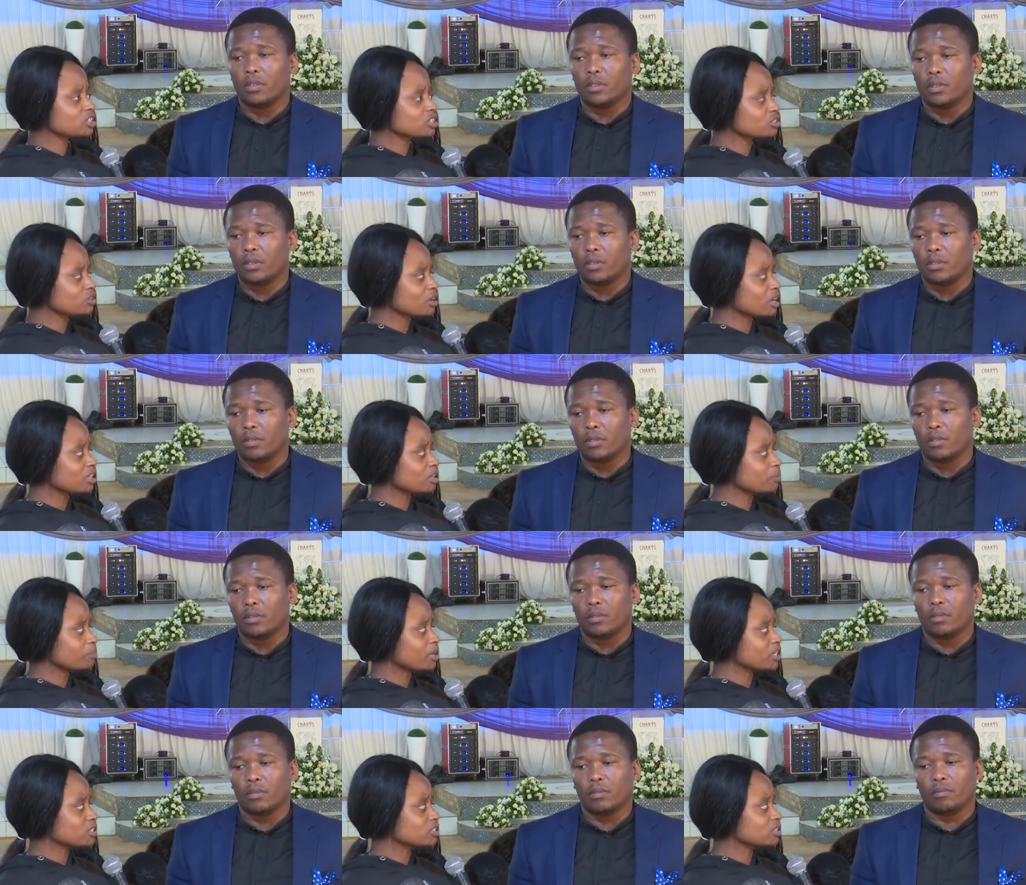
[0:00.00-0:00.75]
Speaker 1: say to
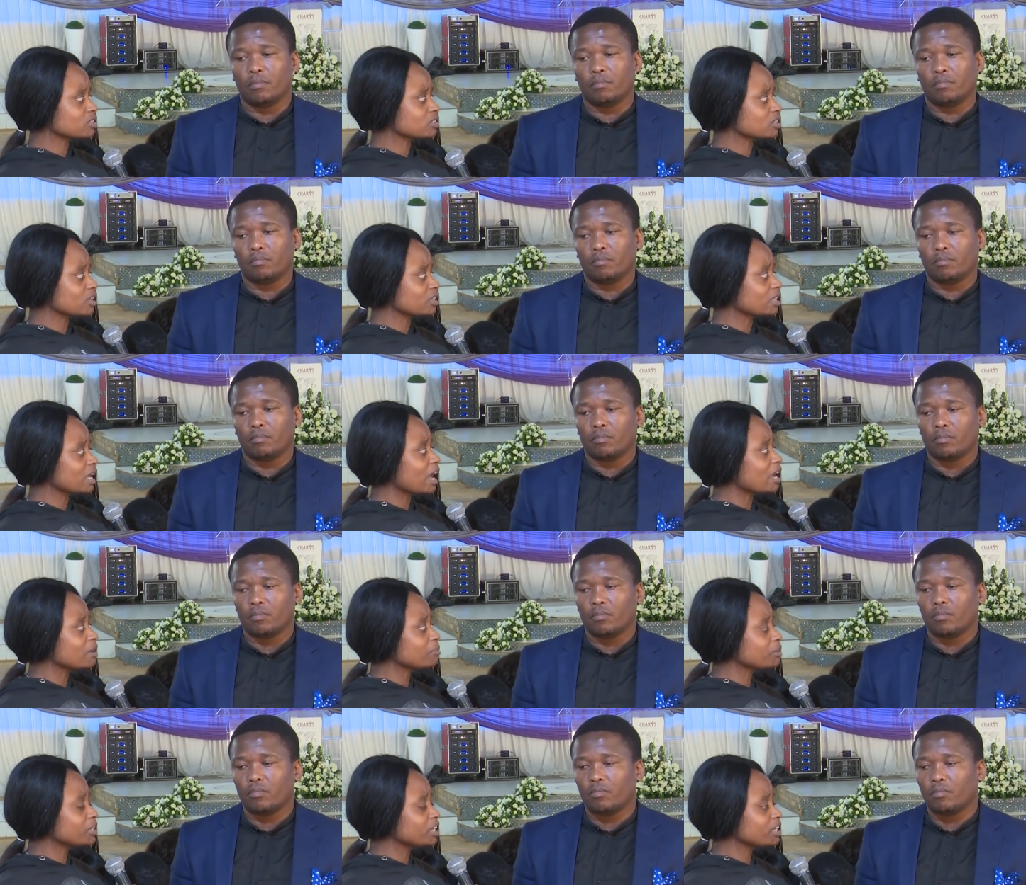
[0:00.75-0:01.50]
other pastors out there?
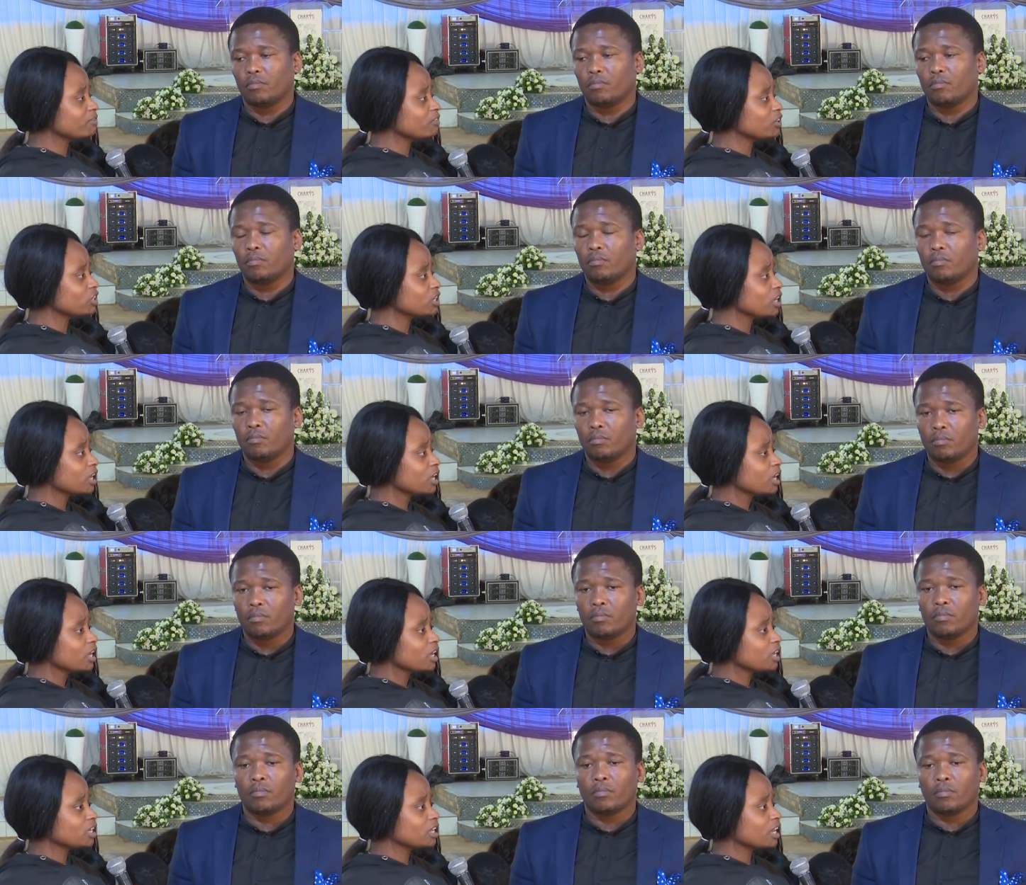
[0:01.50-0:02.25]
I believe that
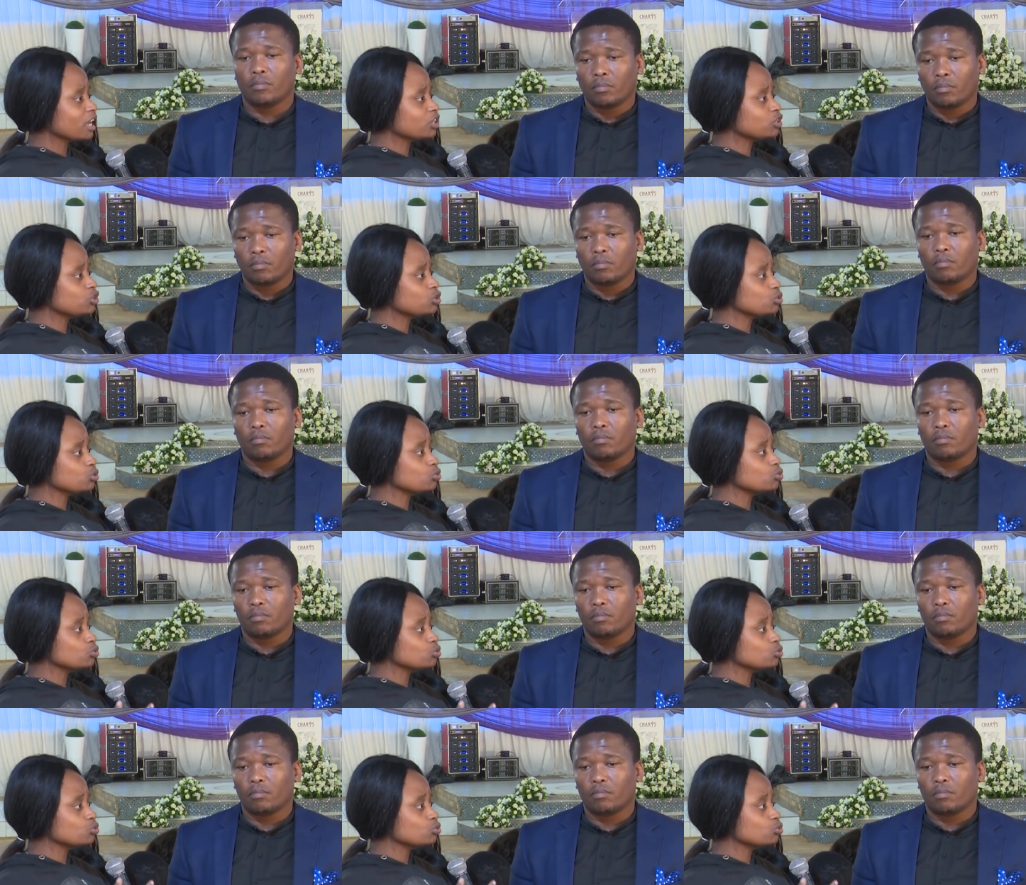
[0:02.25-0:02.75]
it had to